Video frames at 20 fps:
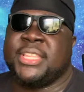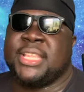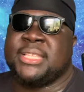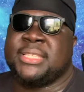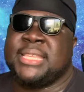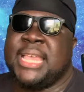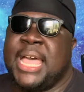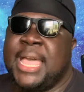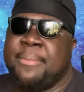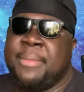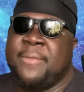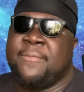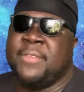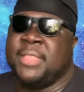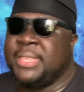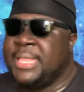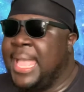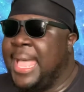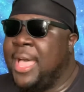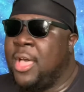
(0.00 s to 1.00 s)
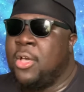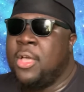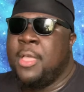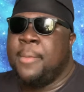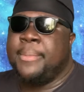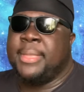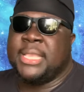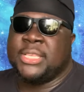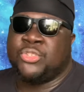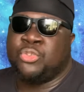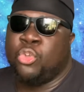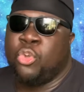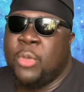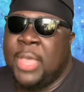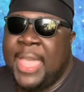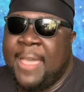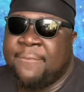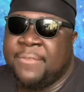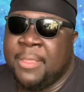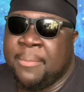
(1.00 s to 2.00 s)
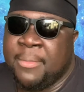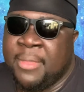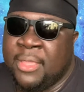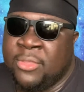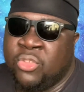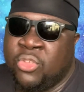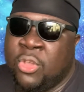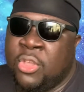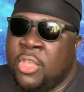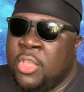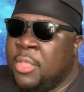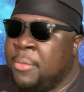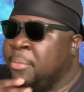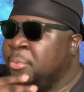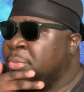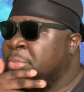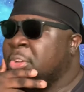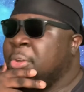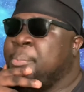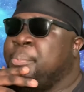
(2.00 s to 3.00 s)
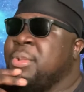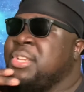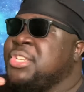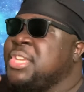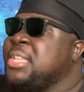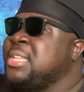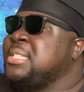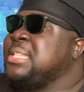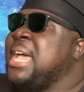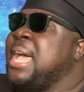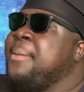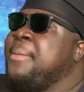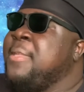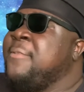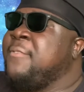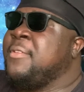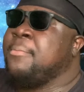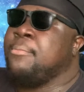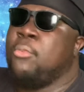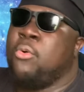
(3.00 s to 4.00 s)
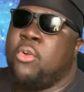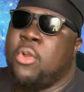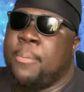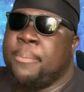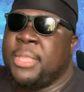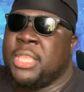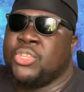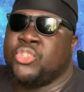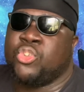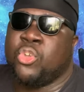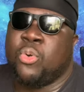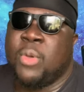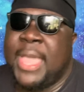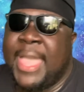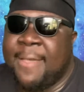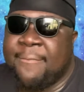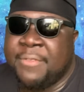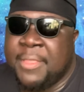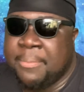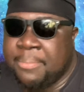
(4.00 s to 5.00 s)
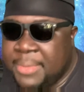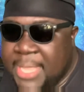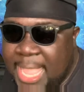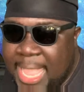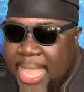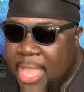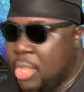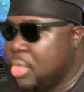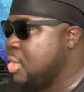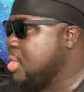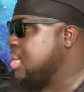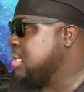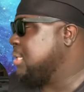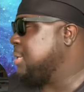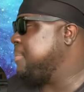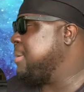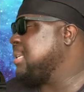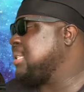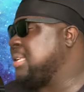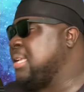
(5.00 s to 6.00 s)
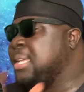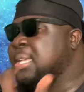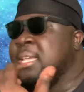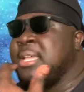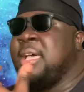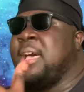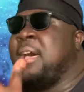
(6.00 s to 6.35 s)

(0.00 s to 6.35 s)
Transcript: the time even now because you don't have them. To appreciate the time even more because you don't have them now. So basically,